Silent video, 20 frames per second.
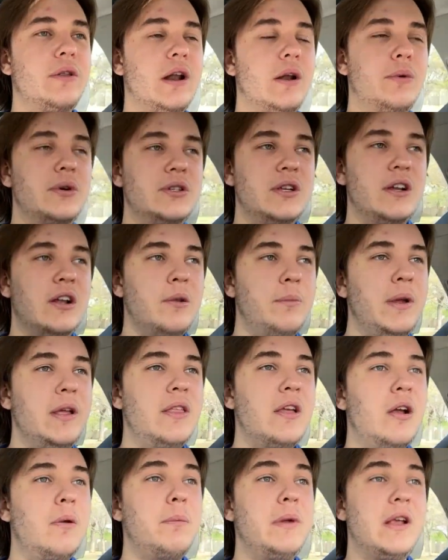that I wasn't going to be
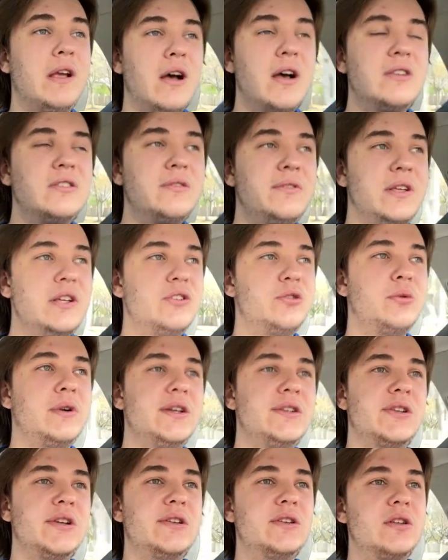there because of these
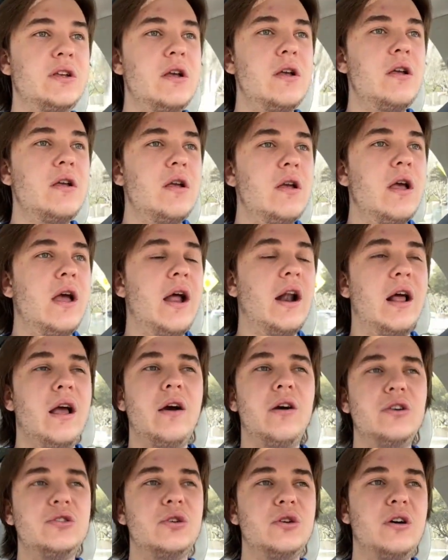reasons. And I
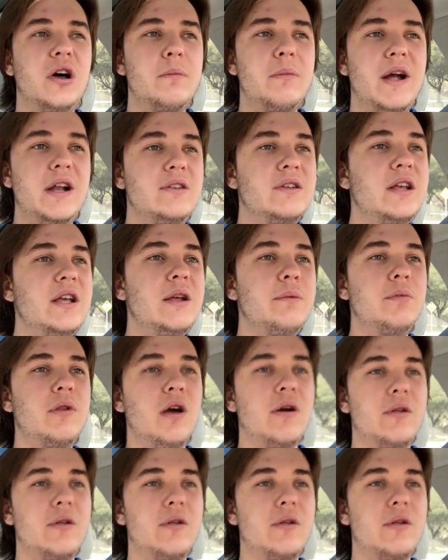also let my team